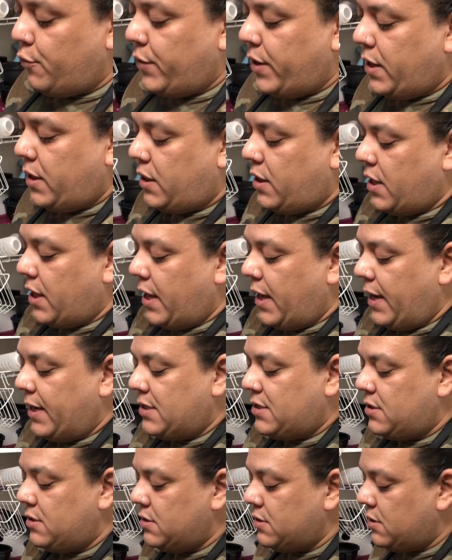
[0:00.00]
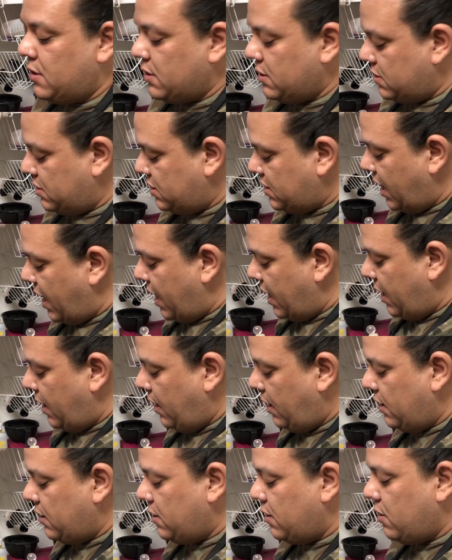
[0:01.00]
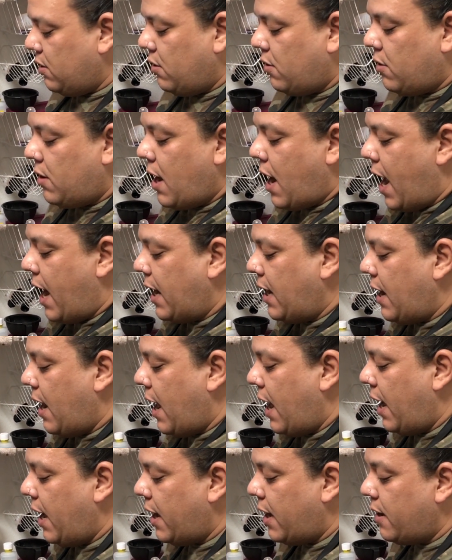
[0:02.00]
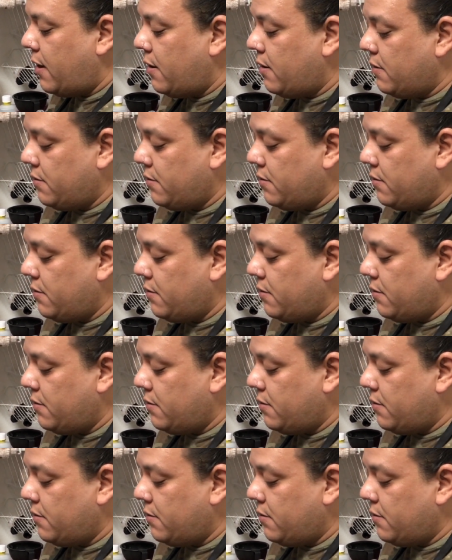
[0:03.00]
with a 10 or 9A.